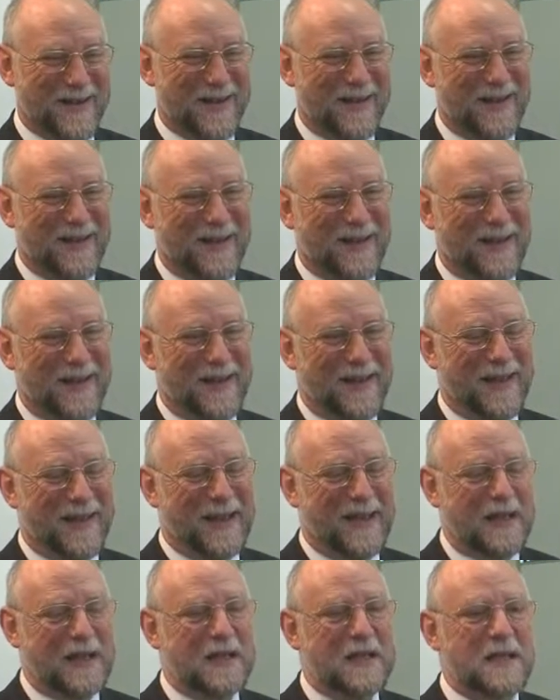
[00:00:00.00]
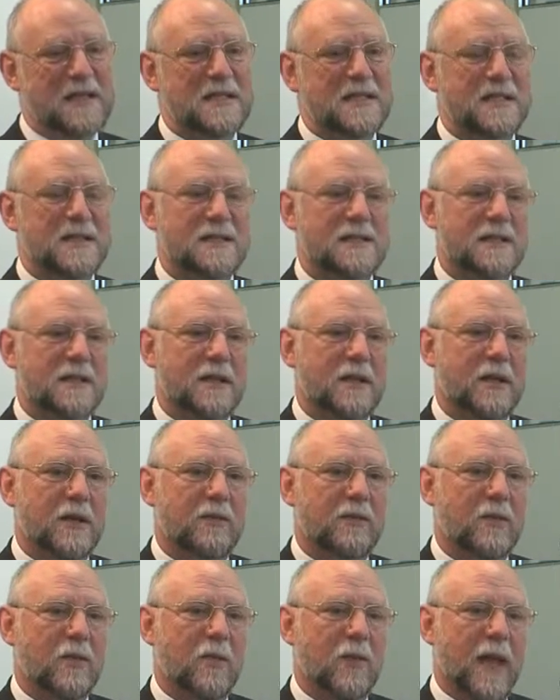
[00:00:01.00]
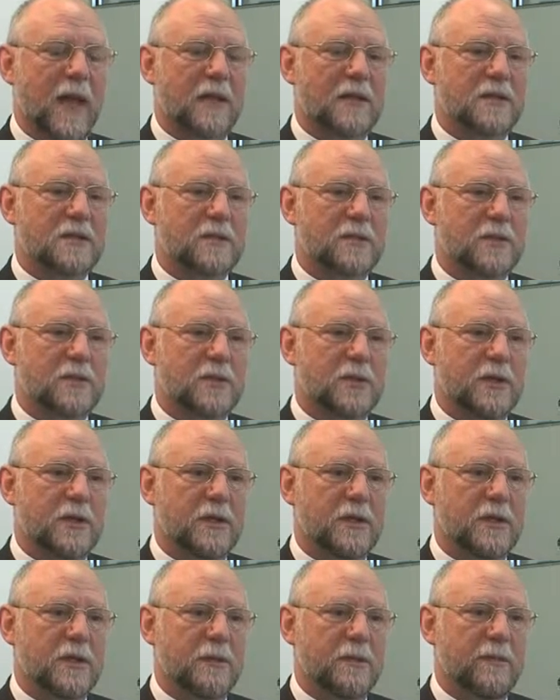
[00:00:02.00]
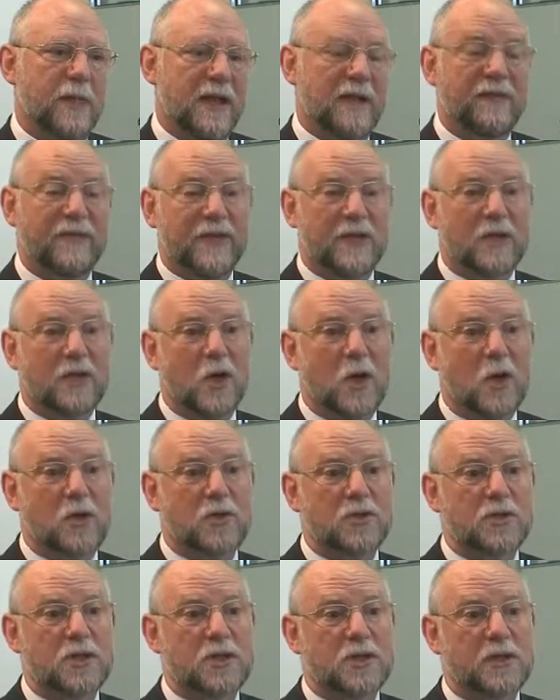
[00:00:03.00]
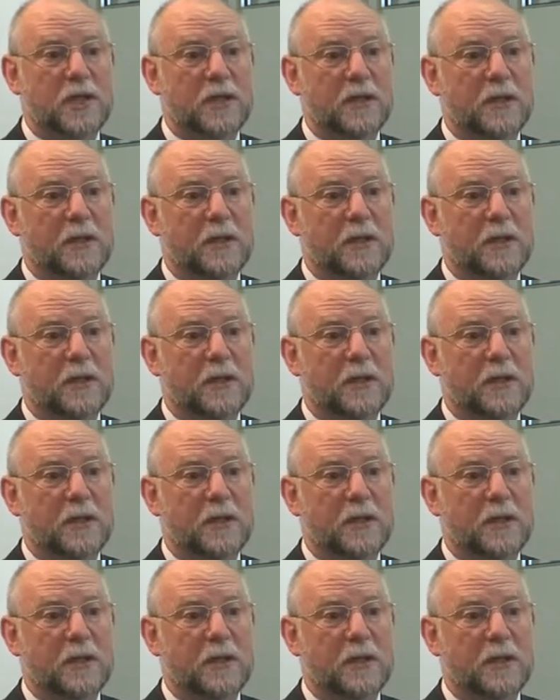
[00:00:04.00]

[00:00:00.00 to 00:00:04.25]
Right. Yeah, I guess it's a real balance between benefit and cost, isn't it?